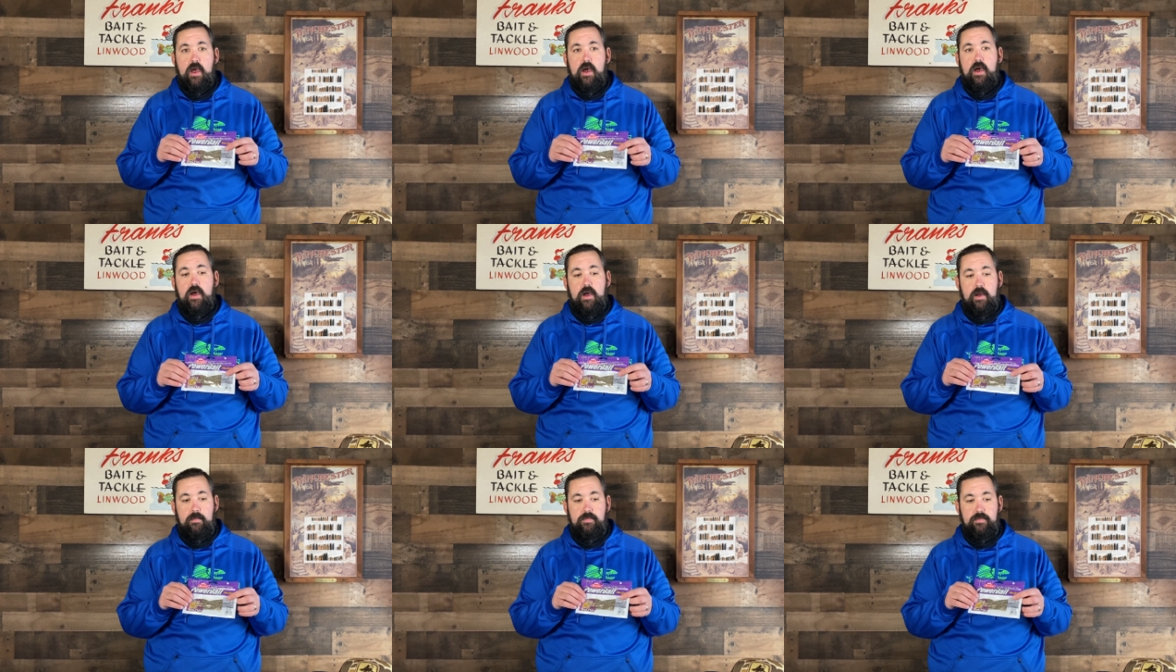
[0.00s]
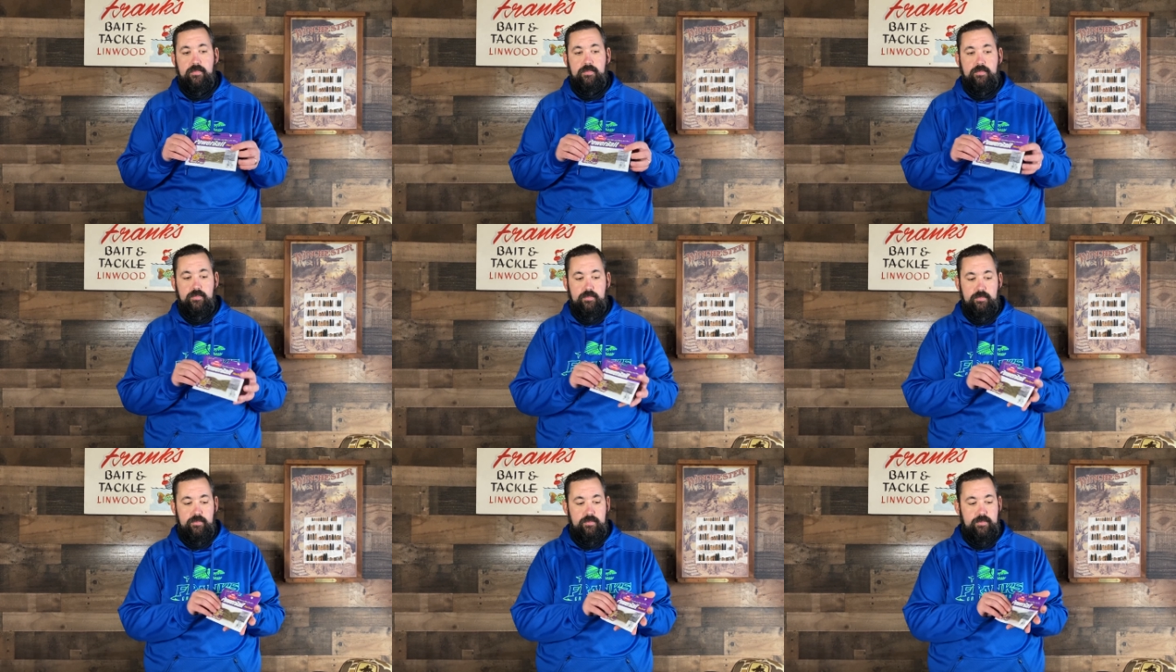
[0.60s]
Um,
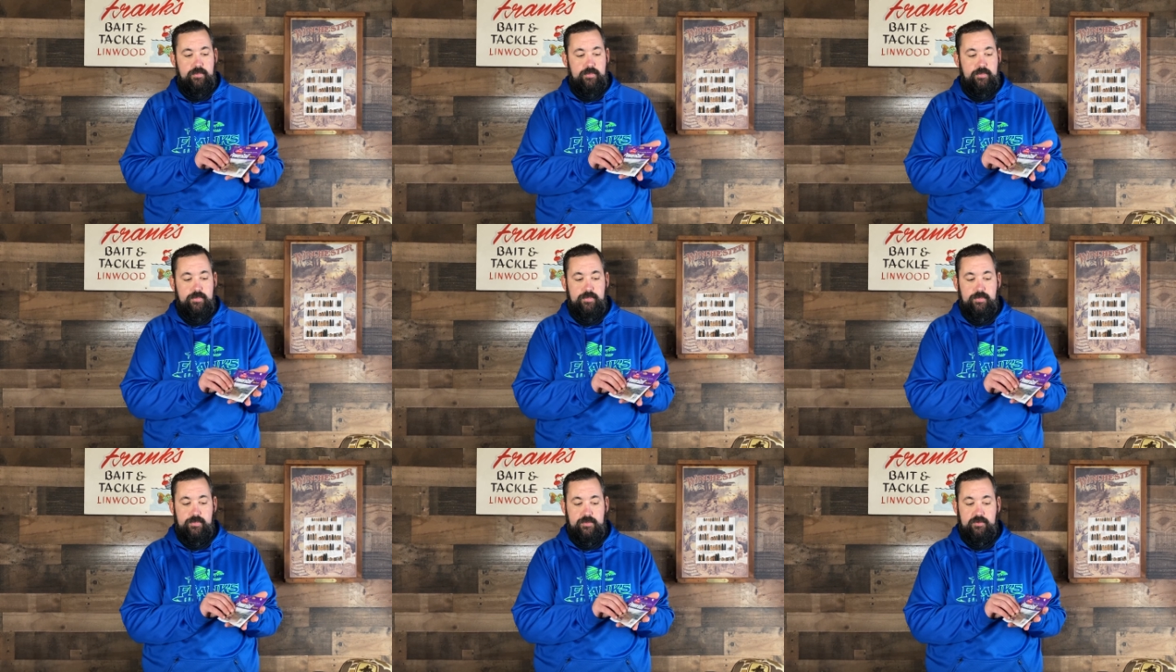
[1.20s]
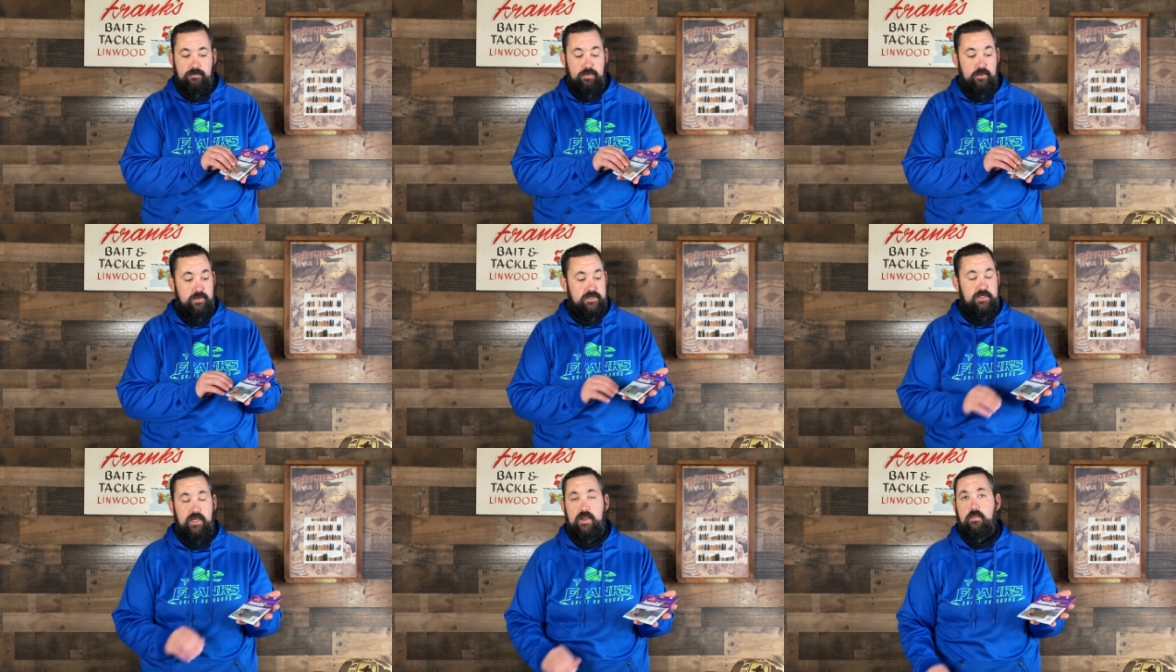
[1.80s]

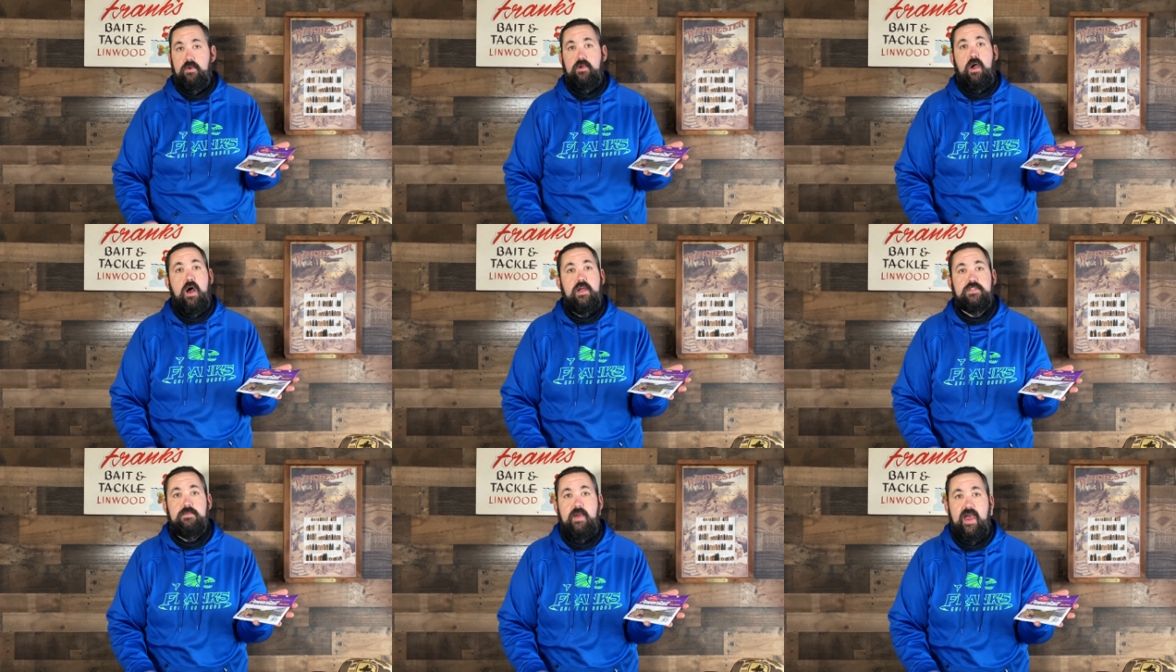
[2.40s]
supposedly work awesome.